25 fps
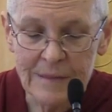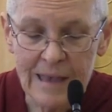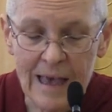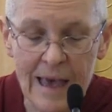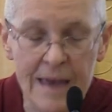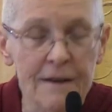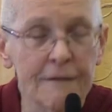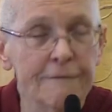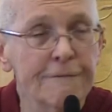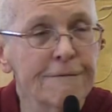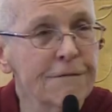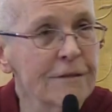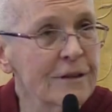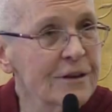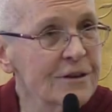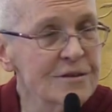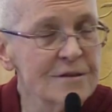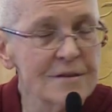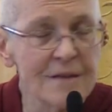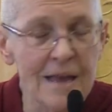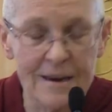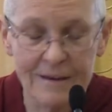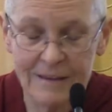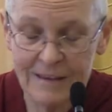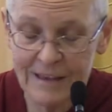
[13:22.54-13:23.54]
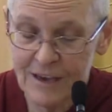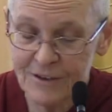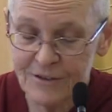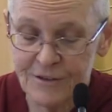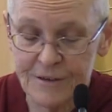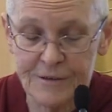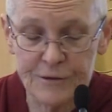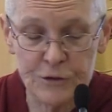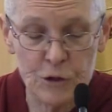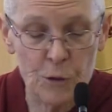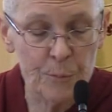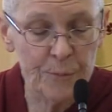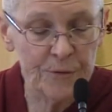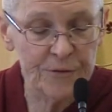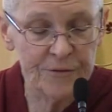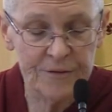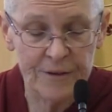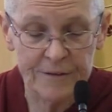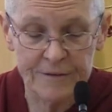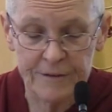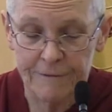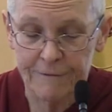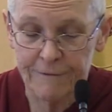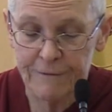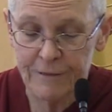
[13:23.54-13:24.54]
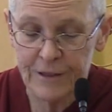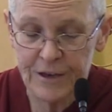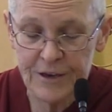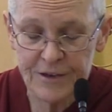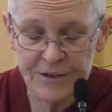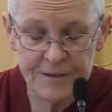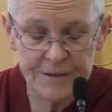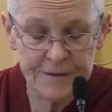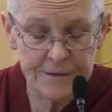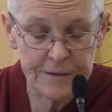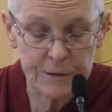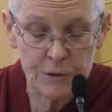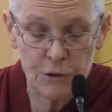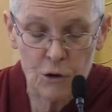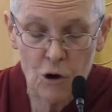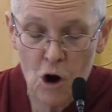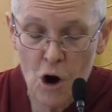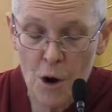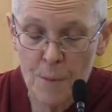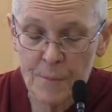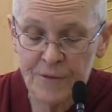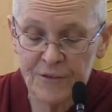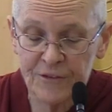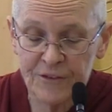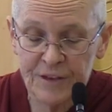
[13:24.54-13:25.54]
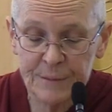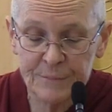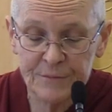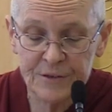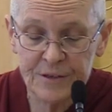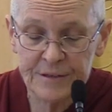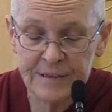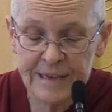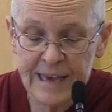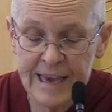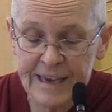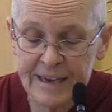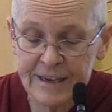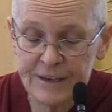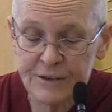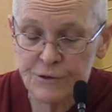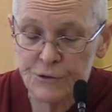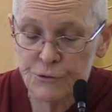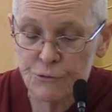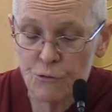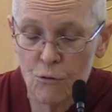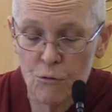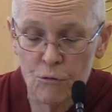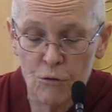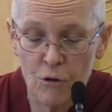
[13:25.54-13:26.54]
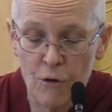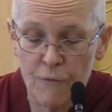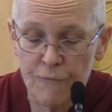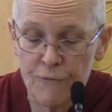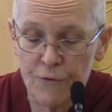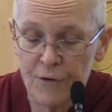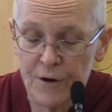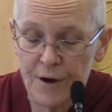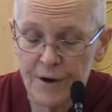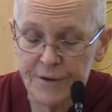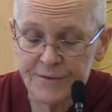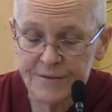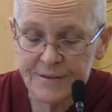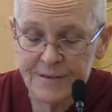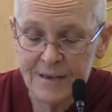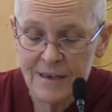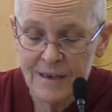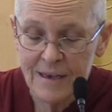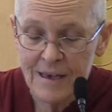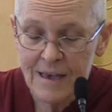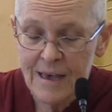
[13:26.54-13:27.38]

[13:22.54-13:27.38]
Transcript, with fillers: and affliction, and Geshe Sopa says afflictions and karma seem to take control over us.